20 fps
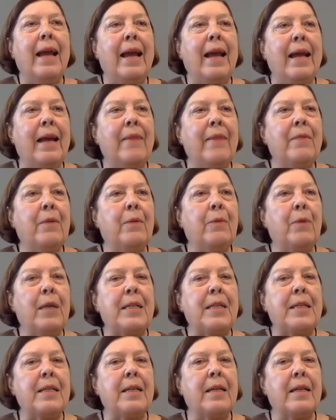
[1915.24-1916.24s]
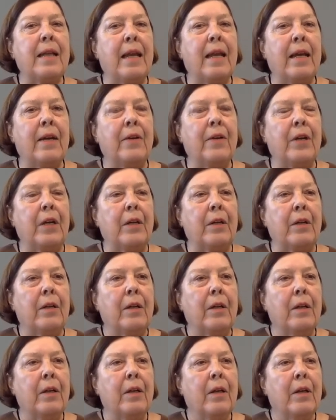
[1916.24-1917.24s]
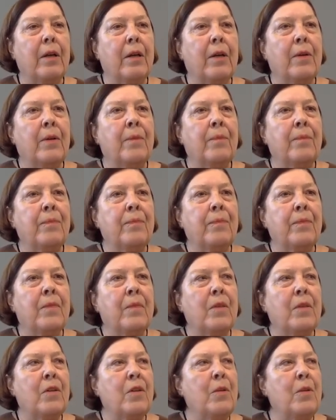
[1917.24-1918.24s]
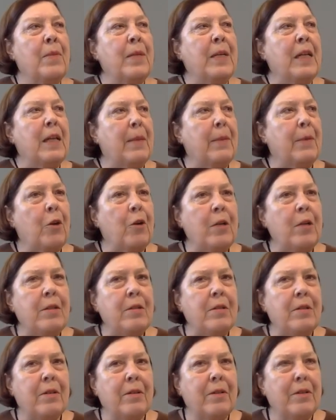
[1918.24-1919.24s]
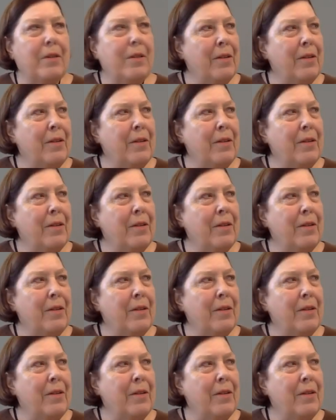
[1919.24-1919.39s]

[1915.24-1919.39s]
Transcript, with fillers: and the resident alien. You mean immigrants?